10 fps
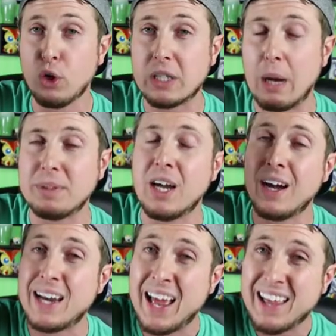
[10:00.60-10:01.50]
World Comic
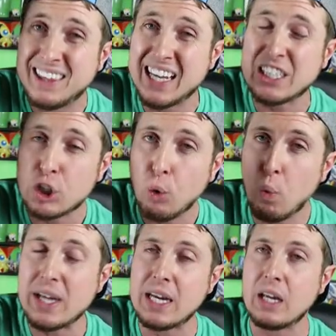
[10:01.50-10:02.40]
Con this
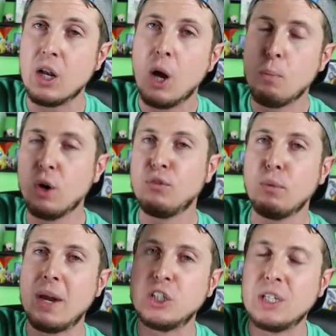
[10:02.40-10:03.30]
weekend. More
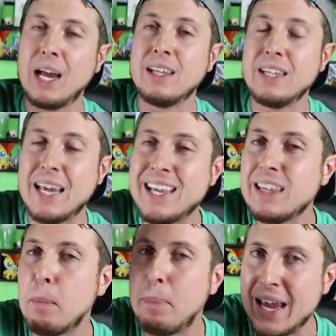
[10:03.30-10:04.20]
information and
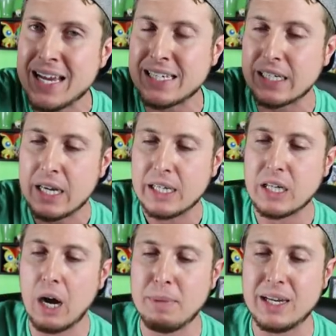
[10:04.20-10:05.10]
in the pinned
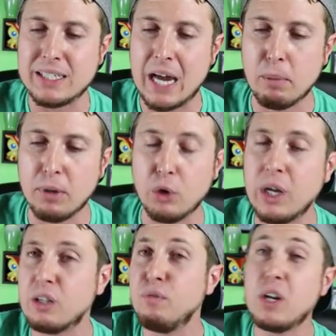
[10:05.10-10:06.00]
comment down below.
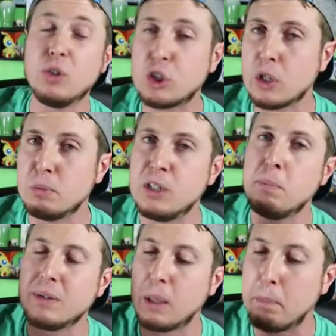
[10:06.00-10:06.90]
Not the video description,
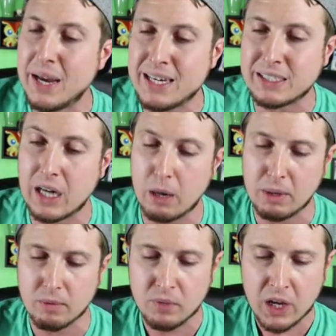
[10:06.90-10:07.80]
but the pinned
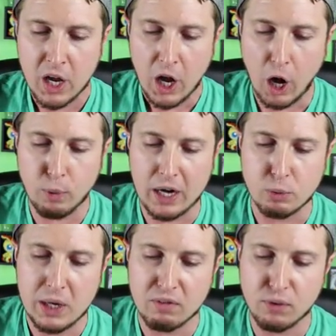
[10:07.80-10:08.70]
comment. All
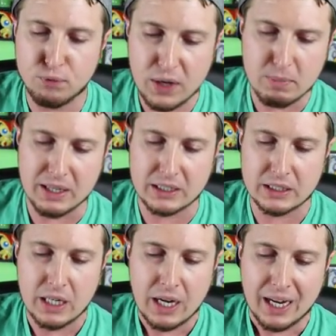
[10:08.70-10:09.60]
right, we have a
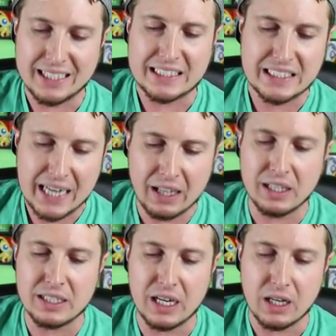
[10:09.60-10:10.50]
Phoebus, a
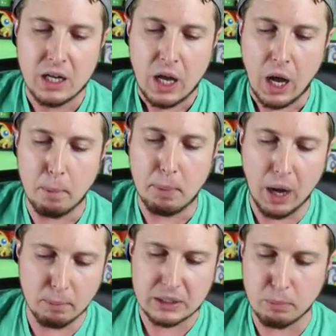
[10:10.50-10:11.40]
Salandit, a
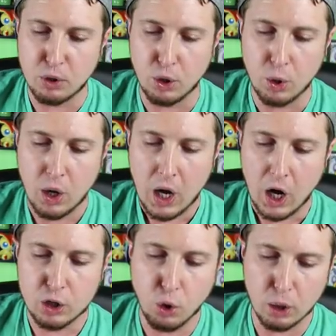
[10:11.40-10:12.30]
Pumpkaboo,
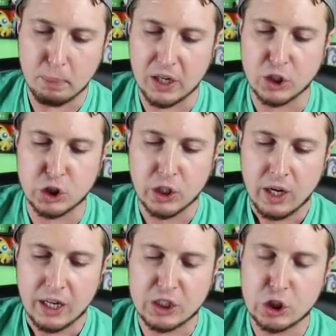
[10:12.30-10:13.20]
a Corphish,
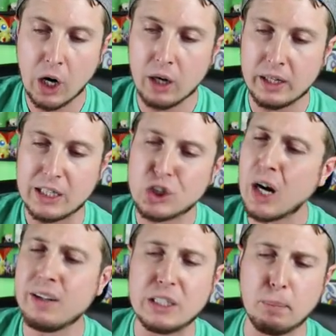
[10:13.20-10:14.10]
a Starly.
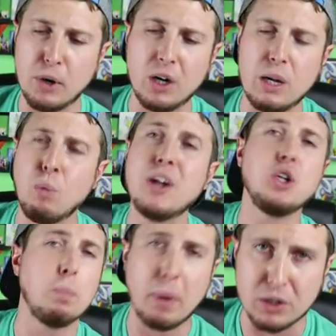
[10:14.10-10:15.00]
Starly's a bird, and what
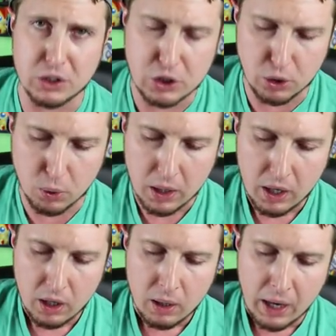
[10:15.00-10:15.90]
do birds do?
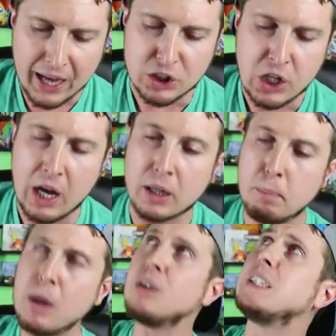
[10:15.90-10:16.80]
Hashtag
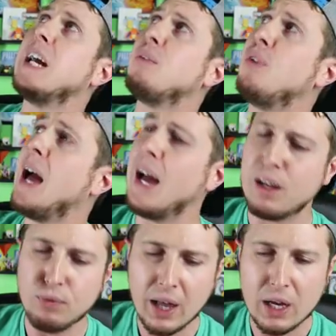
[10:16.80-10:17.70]
birds gotta
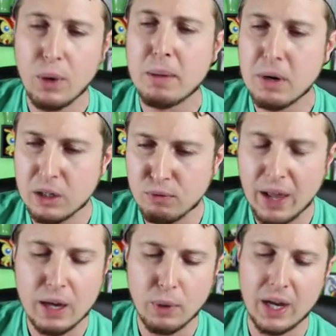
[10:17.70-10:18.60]
fly. Fly away, bird,
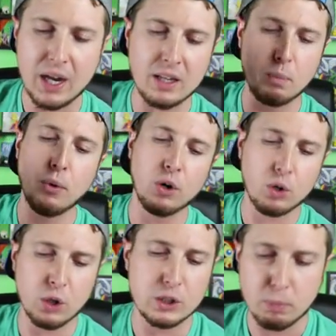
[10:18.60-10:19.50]
fly away. And then, for, of
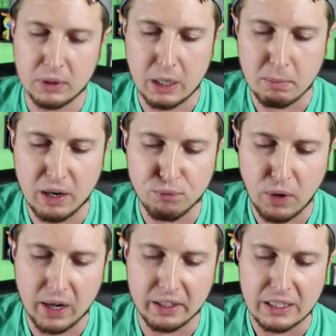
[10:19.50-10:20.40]
course, put that in my
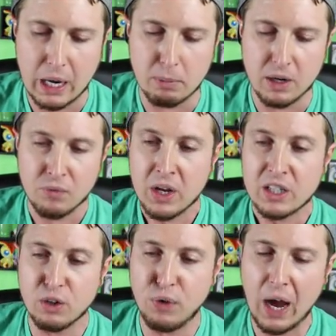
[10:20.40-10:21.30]
filing cabinet.
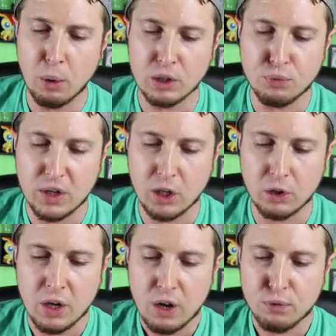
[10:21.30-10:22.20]
Devoured
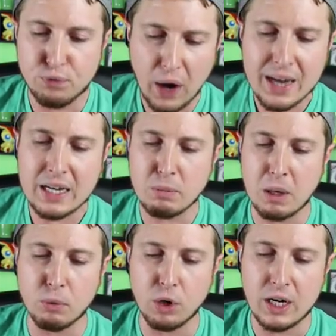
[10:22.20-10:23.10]
Field, Fighting
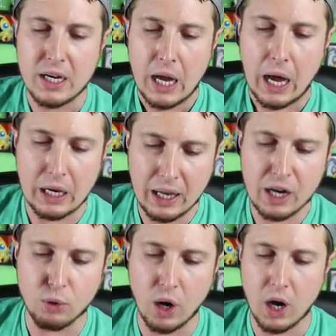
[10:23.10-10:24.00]
Memory, a
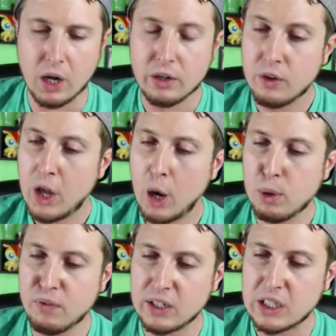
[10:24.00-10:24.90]
Lairon, a
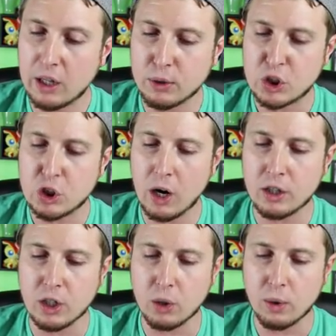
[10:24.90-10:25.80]
Reverse Hollow
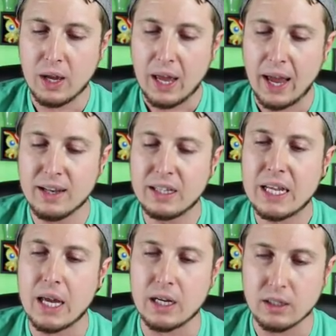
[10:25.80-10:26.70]
Staryu, and
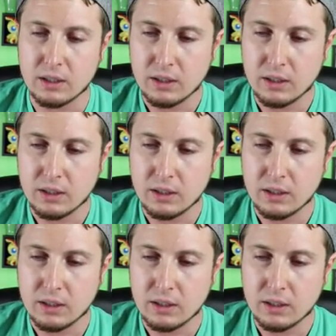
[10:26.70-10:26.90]
then...